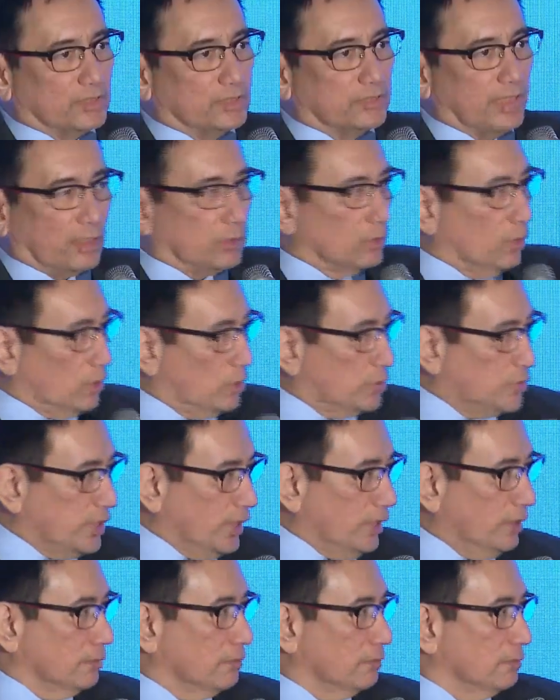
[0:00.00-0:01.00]

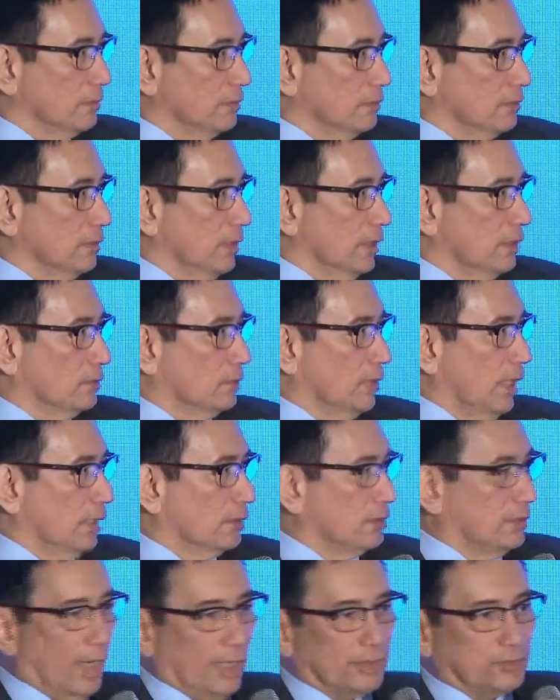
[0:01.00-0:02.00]
technology and
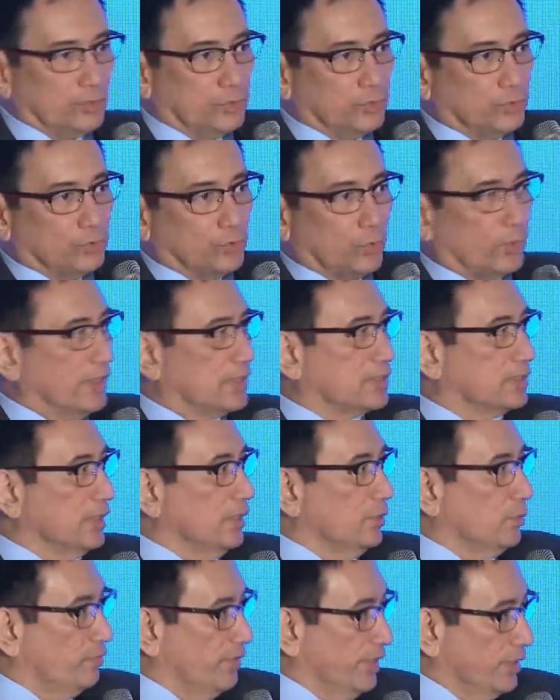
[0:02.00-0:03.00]
the attitude towards
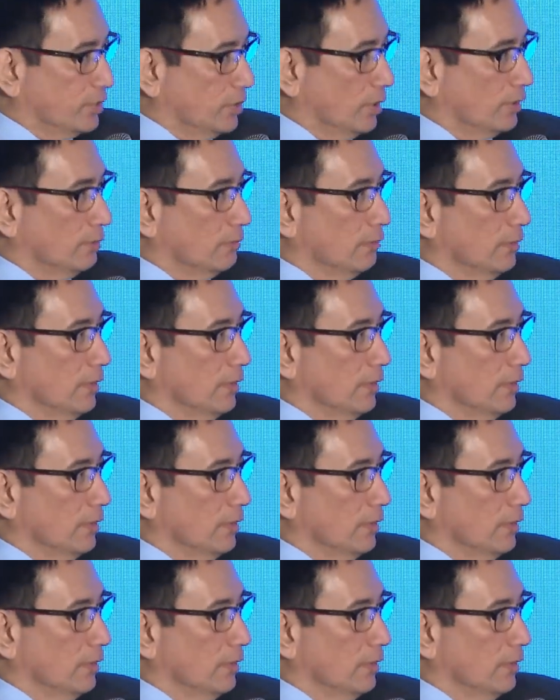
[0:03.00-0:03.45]
innovation.